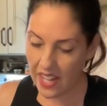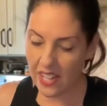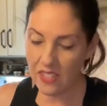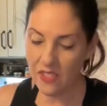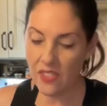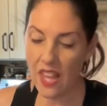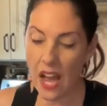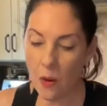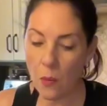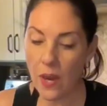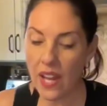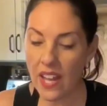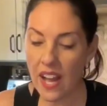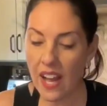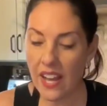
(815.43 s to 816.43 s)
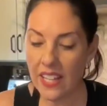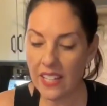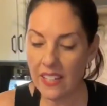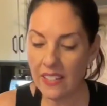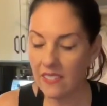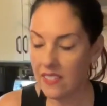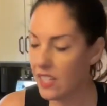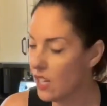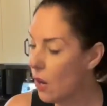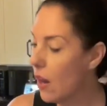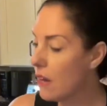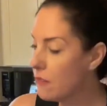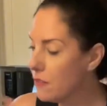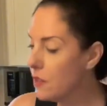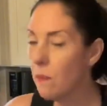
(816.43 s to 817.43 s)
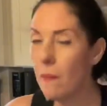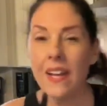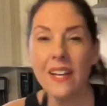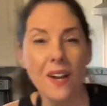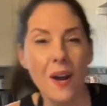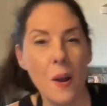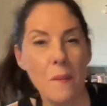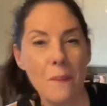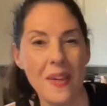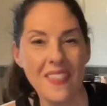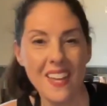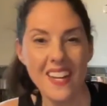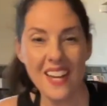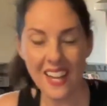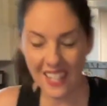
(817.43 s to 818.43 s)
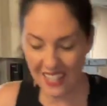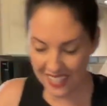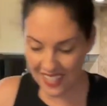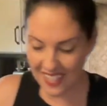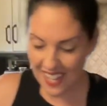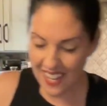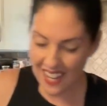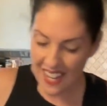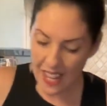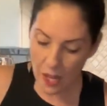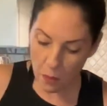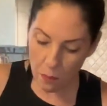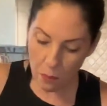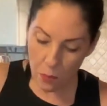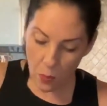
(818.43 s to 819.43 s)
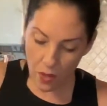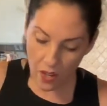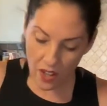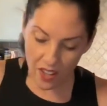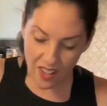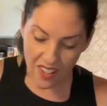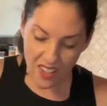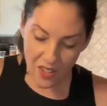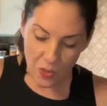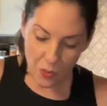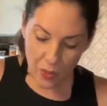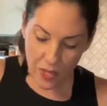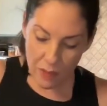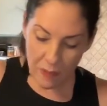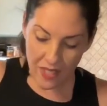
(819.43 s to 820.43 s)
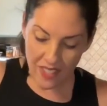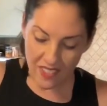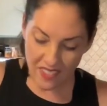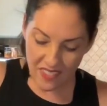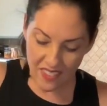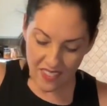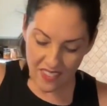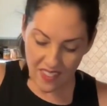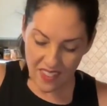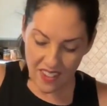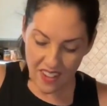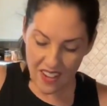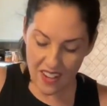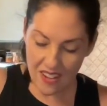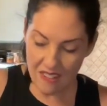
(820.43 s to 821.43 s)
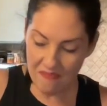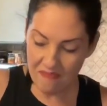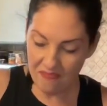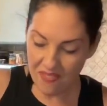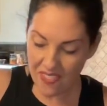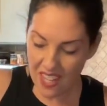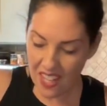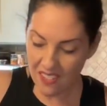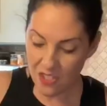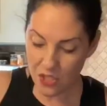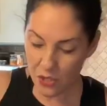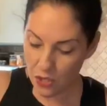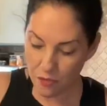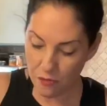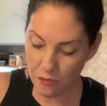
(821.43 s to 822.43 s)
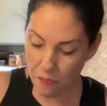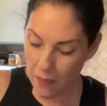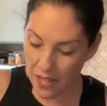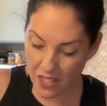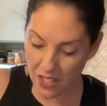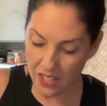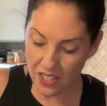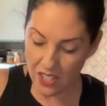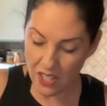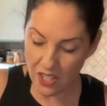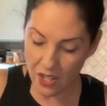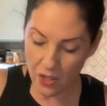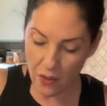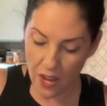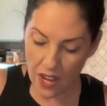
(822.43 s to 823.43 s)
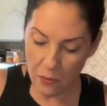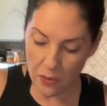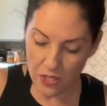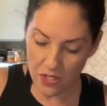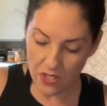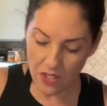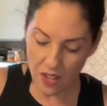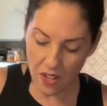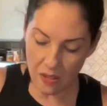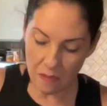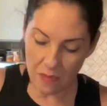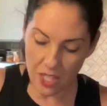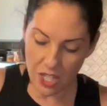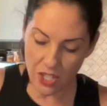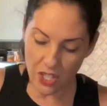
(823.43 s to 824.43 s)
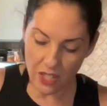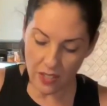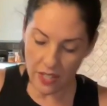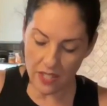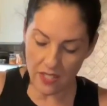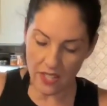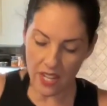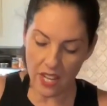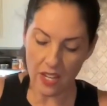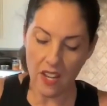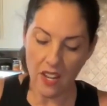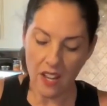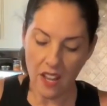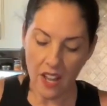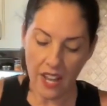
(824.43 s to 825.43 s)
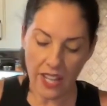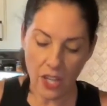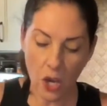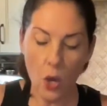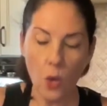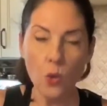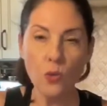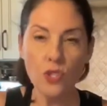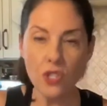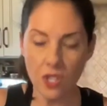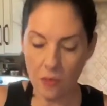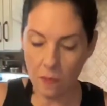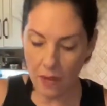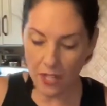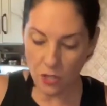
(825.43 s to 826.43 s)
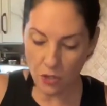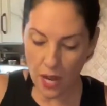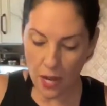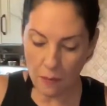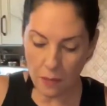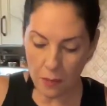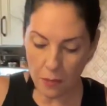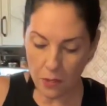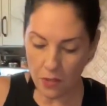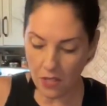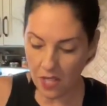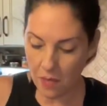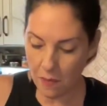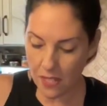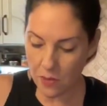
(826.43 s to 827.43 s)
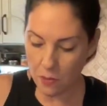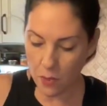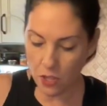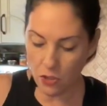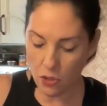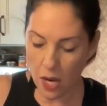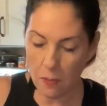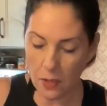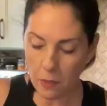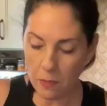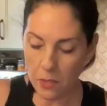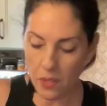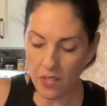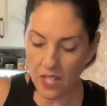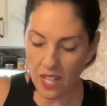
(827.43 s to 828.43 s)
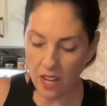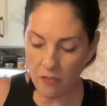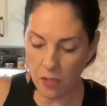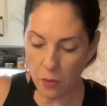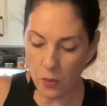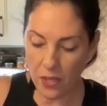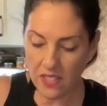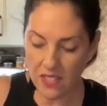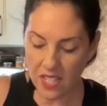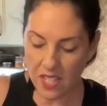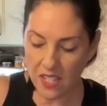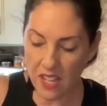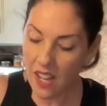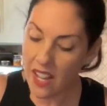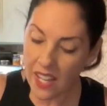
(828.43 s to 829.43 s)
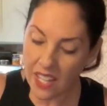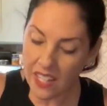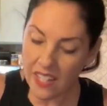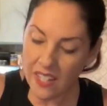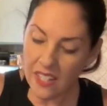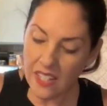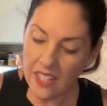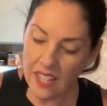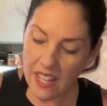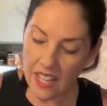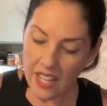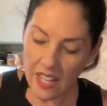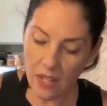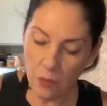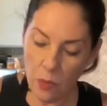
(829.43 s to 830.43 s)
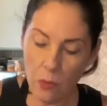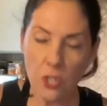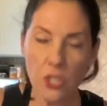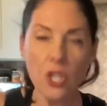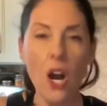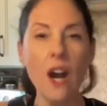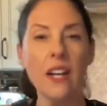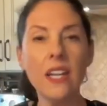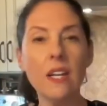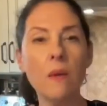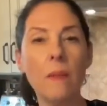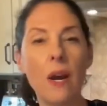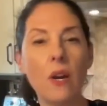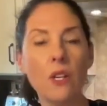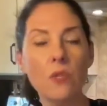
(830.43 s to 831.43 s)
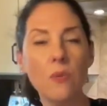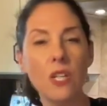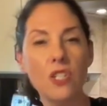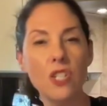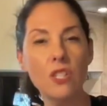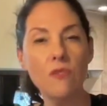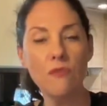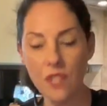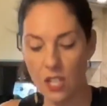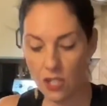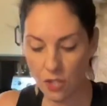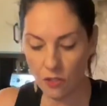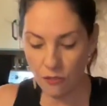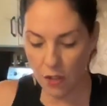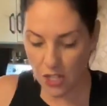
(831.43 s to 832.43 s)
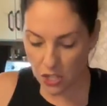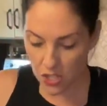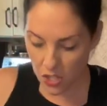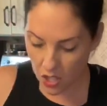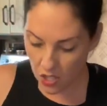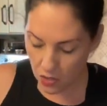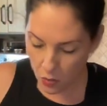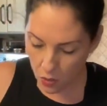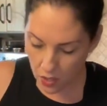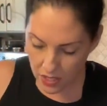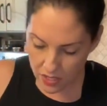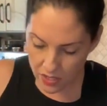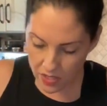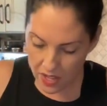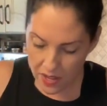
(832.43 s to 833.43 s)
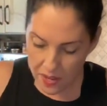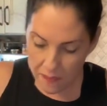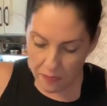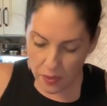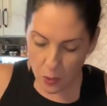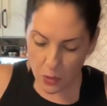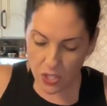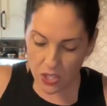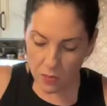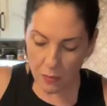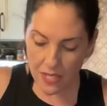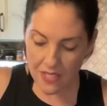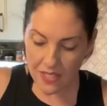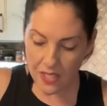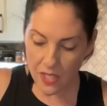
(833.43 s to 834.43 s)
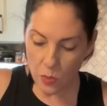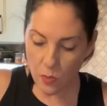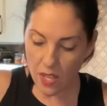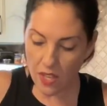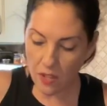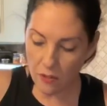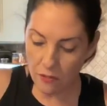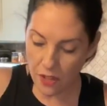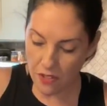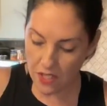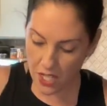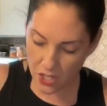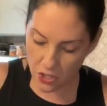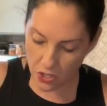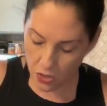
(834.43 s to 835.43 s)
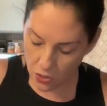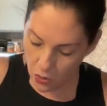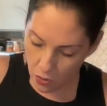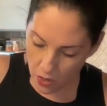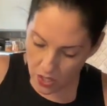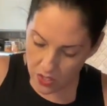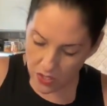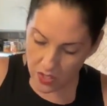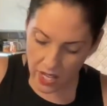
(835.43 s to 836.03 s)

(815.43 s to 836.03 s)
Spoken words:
And that way I can, I fill my cup and then I can help more women and serve better. I was teaching last night. I coach in my tribe community, my small tribe community, every Wednesday night. And we were talking about, because we had just finished the Fresh Start course, which is my 6-week foundational course.